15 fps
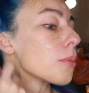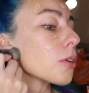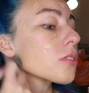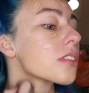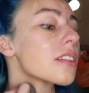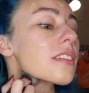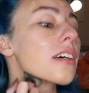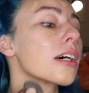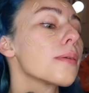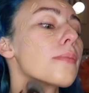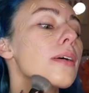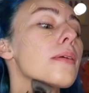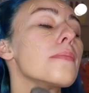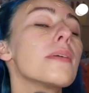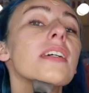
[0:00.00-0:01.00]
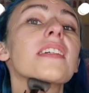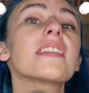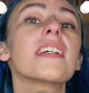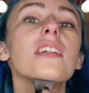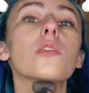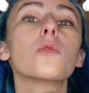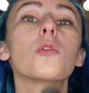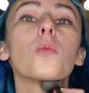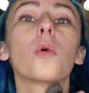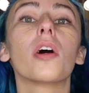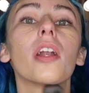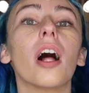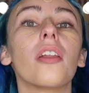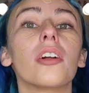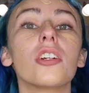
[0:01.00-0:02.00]
Most of the time I mix this with
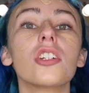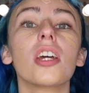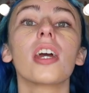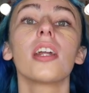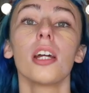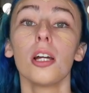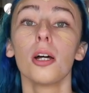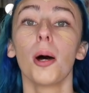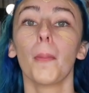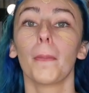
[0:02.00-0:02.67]
one other shade,